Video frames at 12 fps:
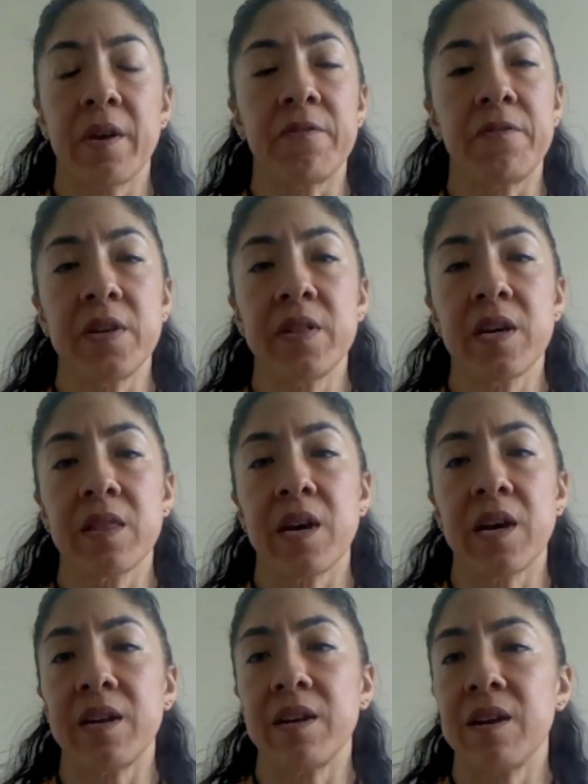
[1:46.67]
a feeling
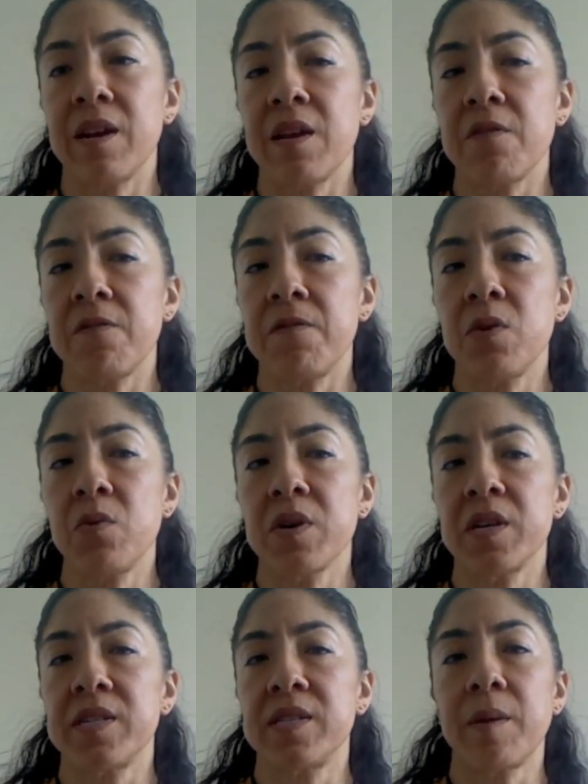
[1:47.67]
that if you
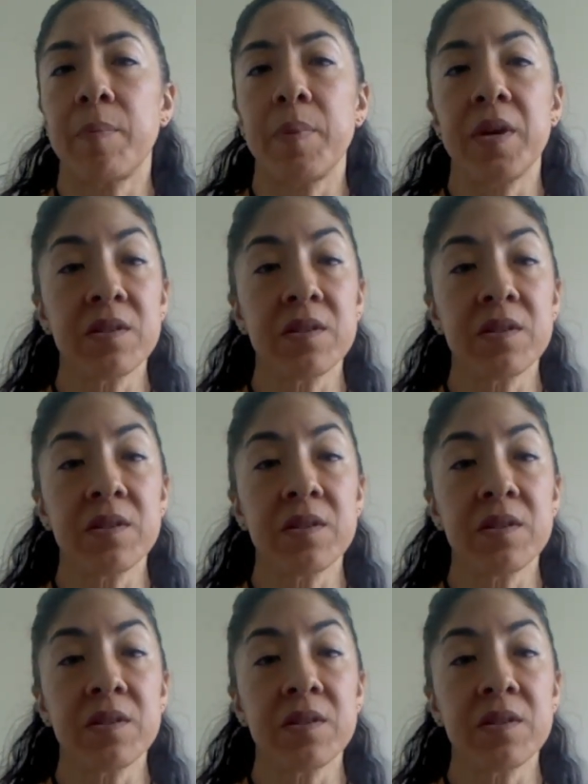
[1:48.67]
were to step